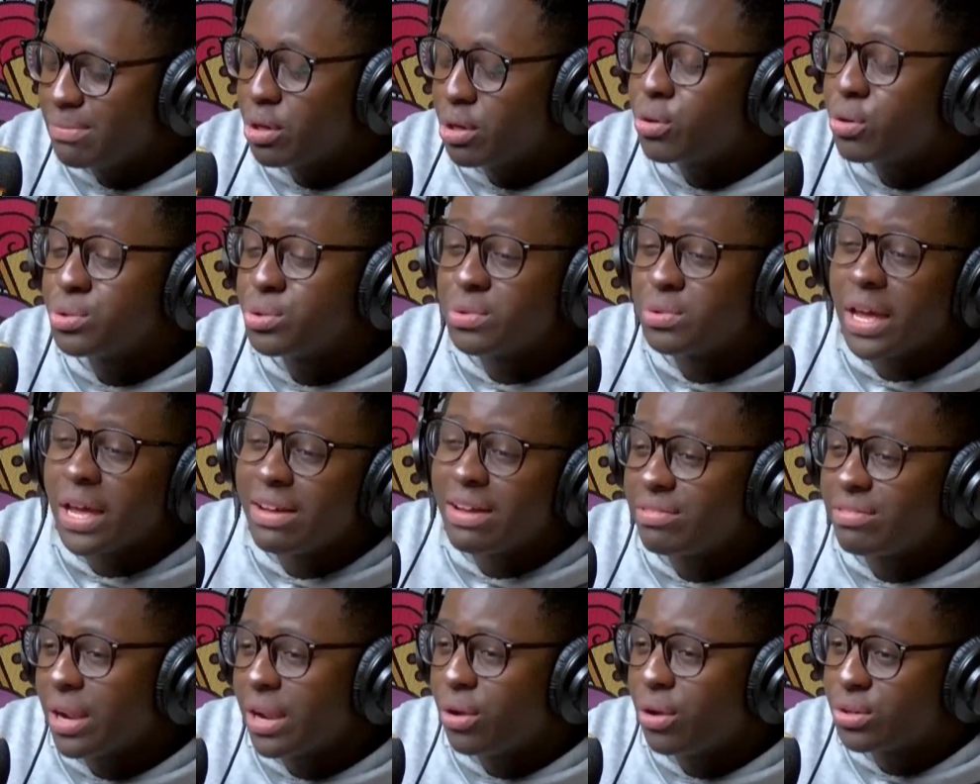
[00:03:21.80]
Because we
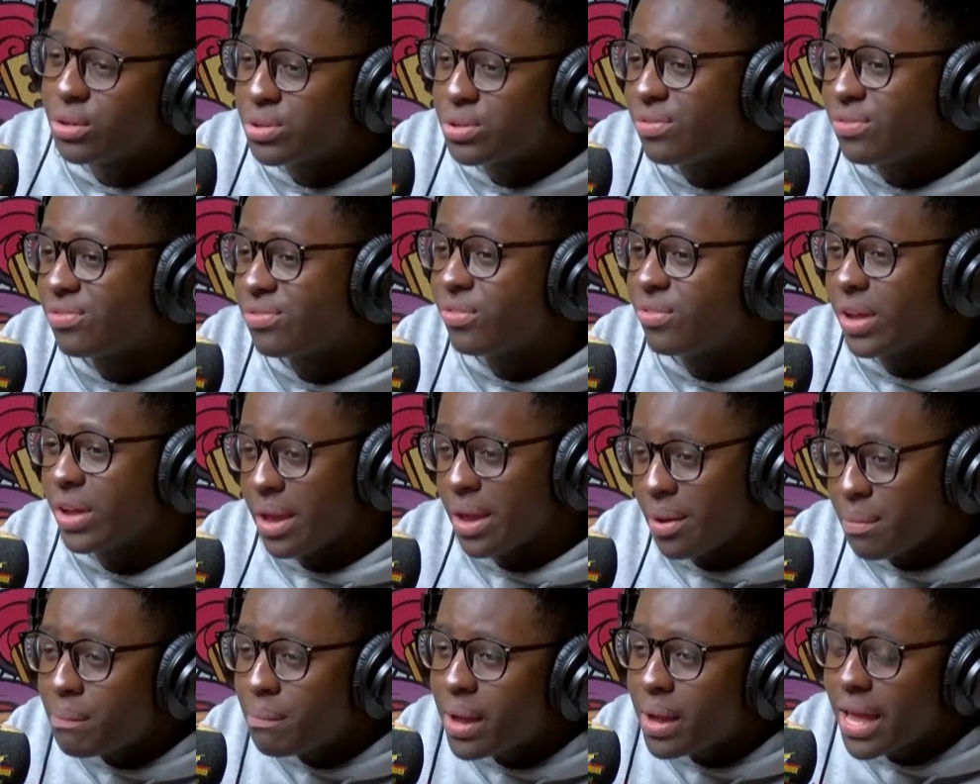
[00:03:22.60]
have a lot of
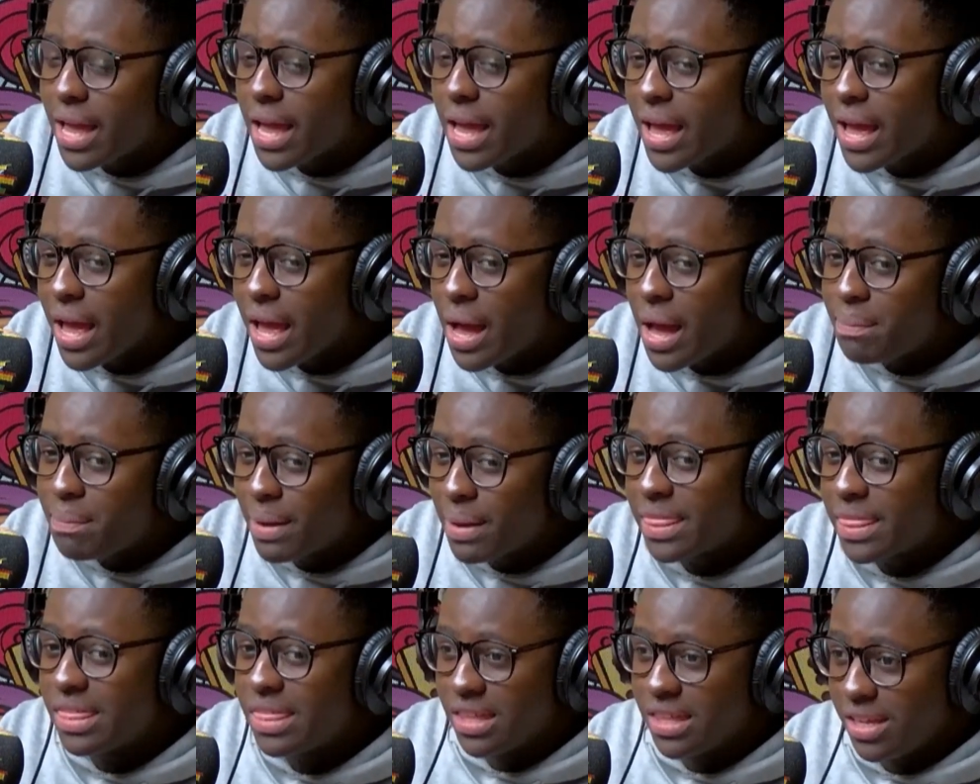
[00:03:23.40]

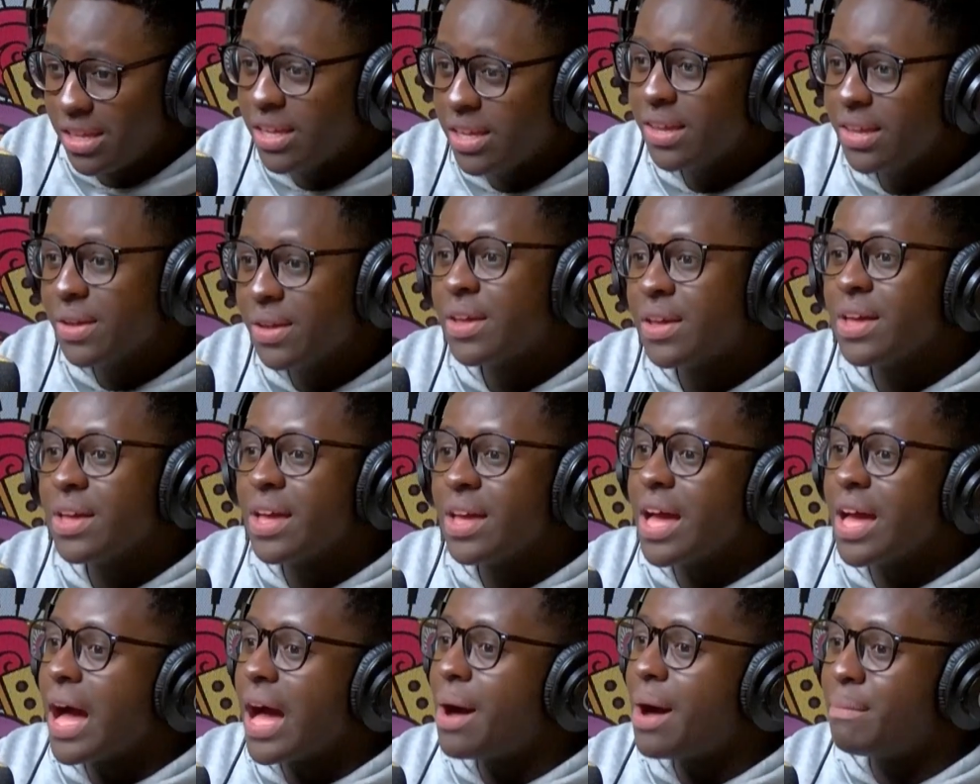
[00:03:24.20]
apathy
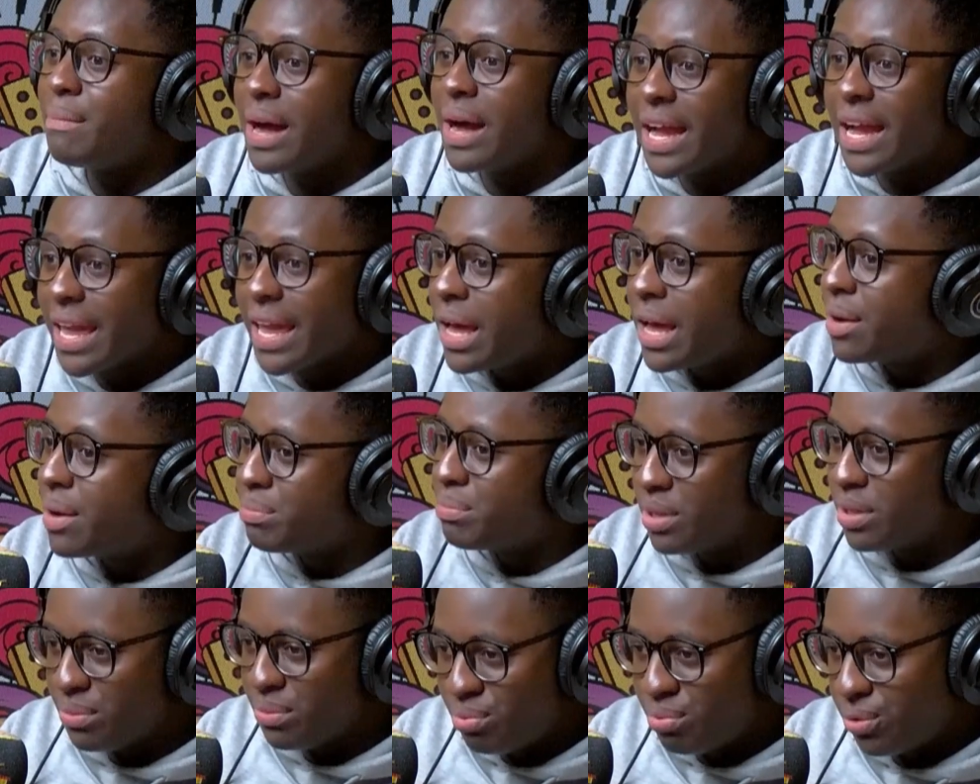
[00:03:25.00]
among
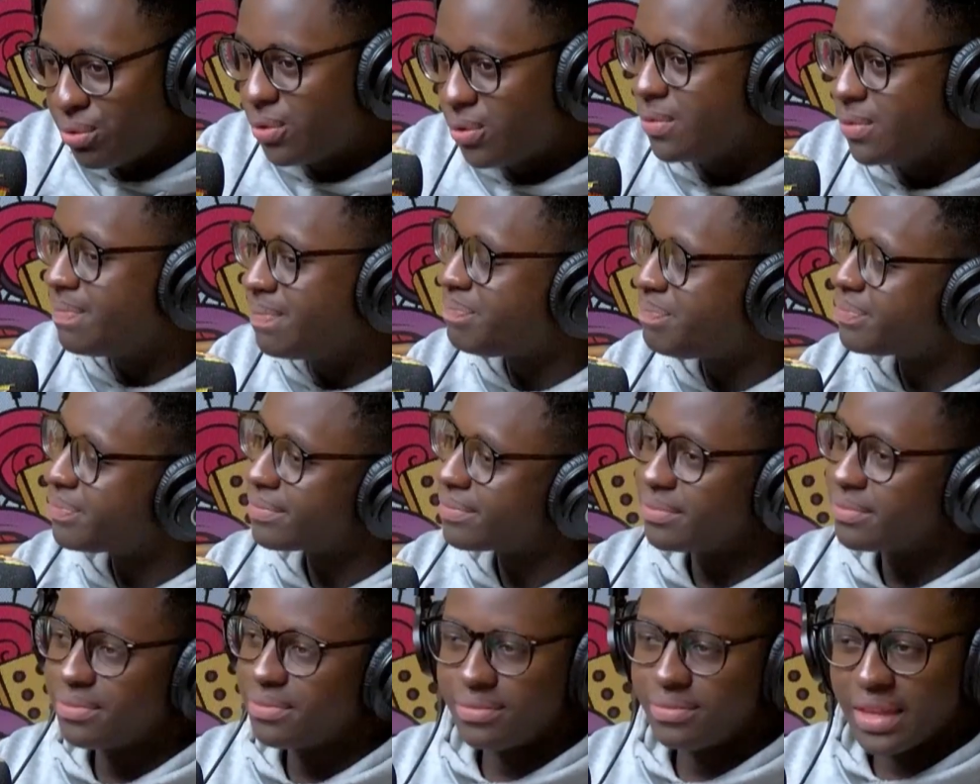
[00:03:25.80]
young people,
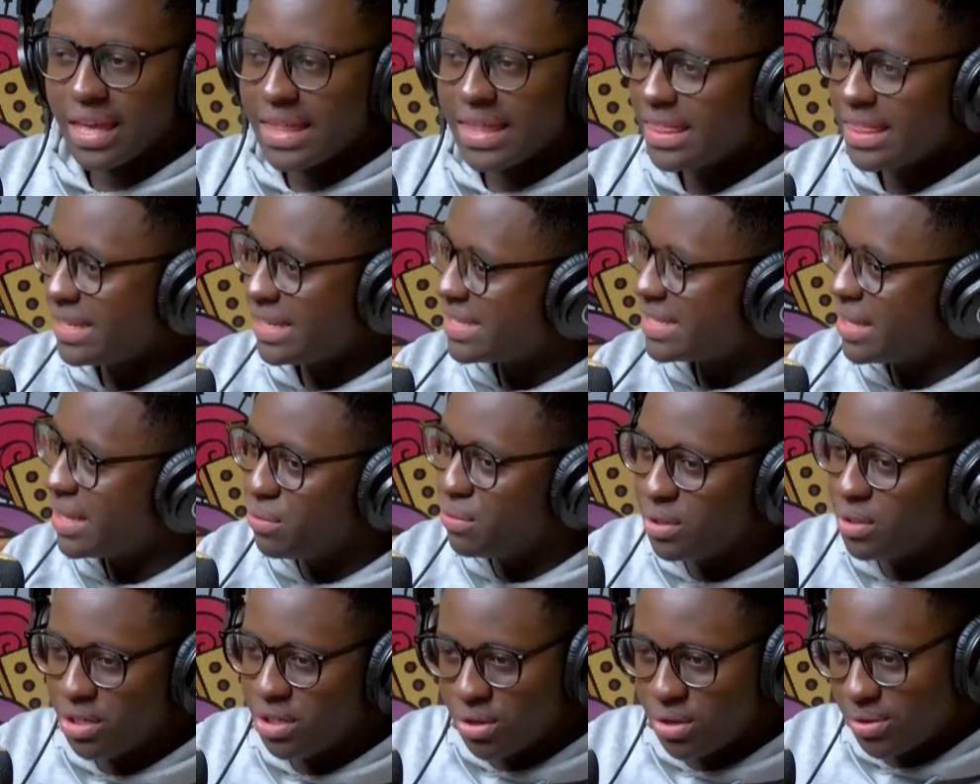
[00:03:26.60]
mm-hmm, they
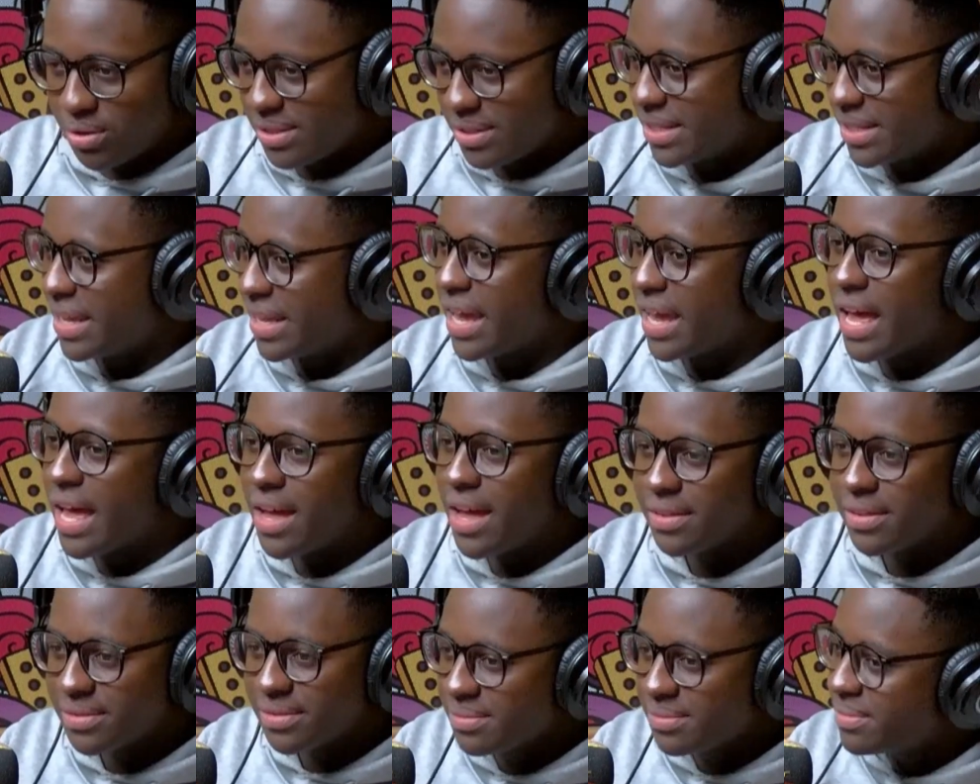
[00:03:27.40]
say we don't
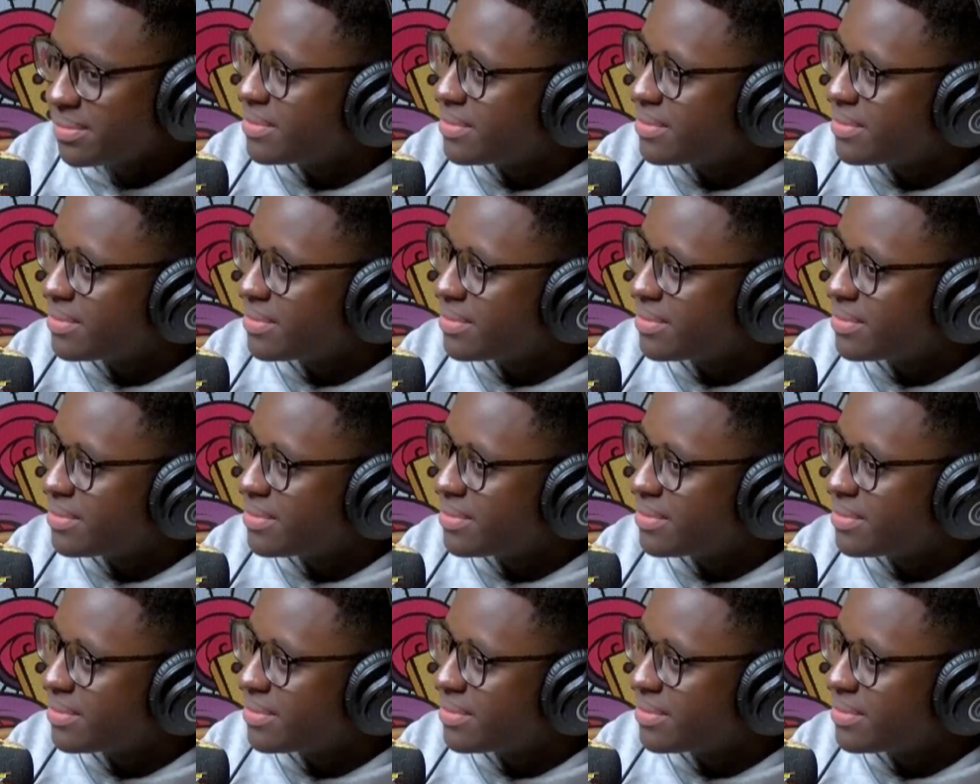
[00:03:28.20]
care.